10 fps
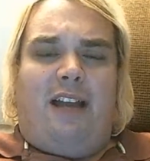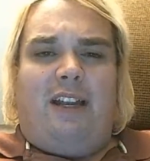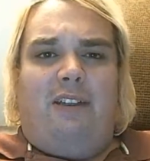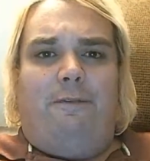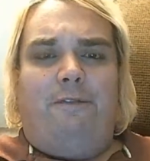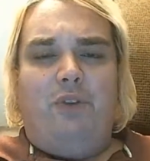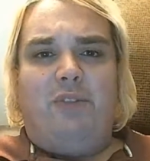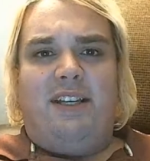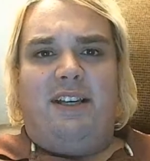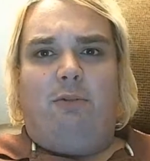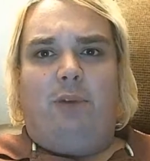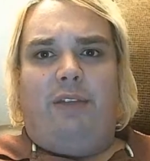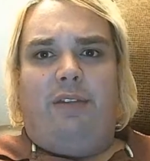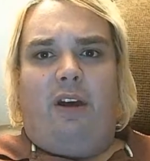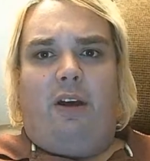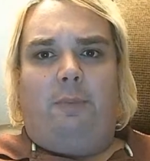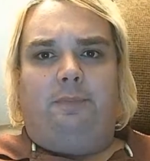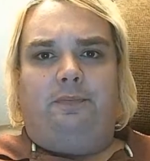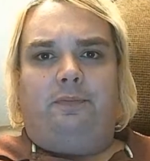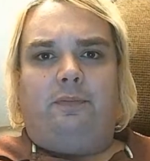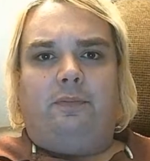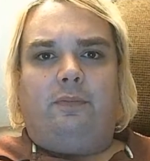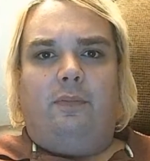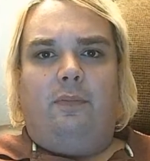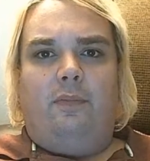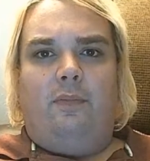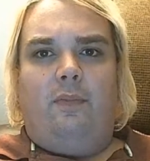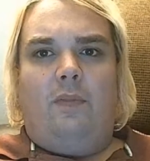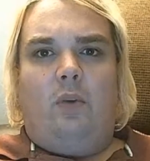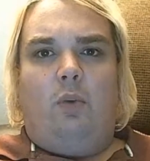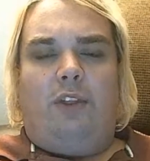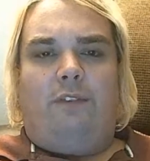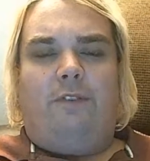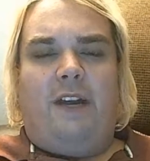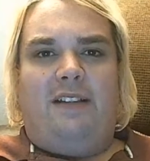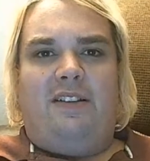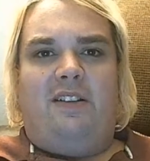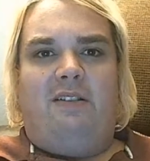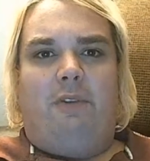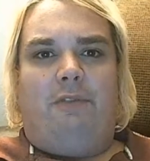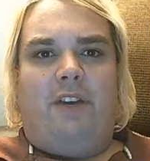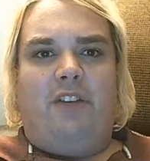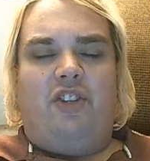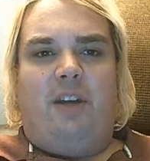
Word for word: of confusing it with um, with friends, with friendship,